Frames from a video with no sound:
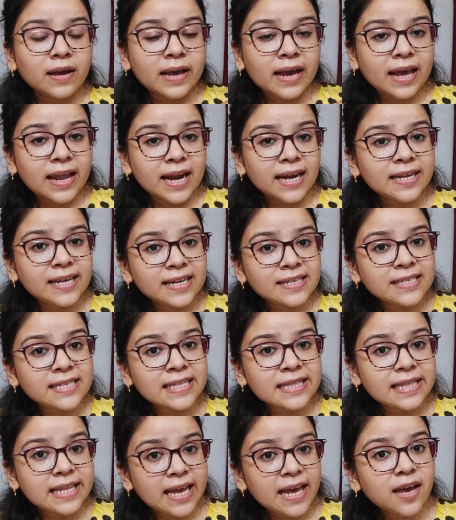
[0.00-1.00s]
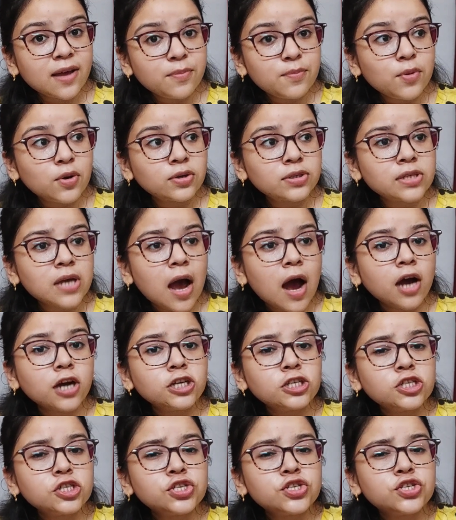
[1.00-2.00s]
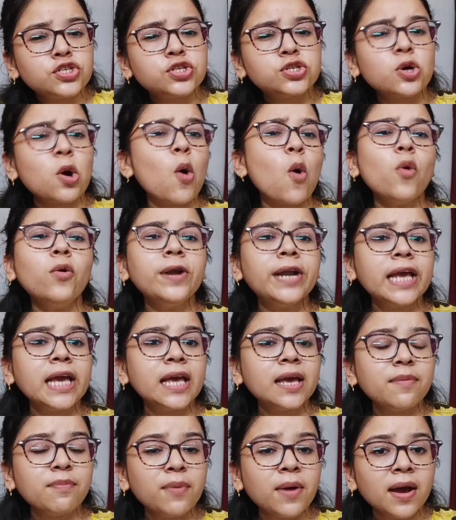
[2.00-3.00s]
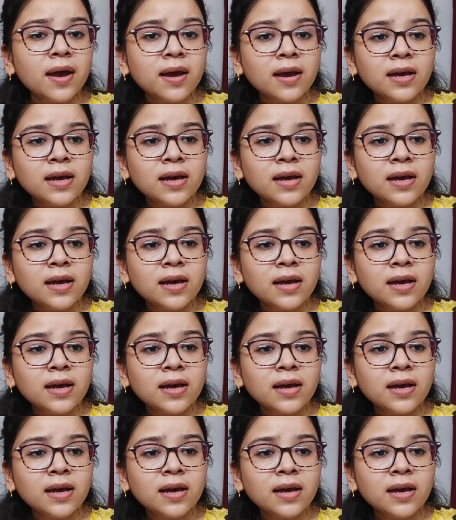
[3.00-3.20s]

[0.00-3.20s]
characters in their books are so deep,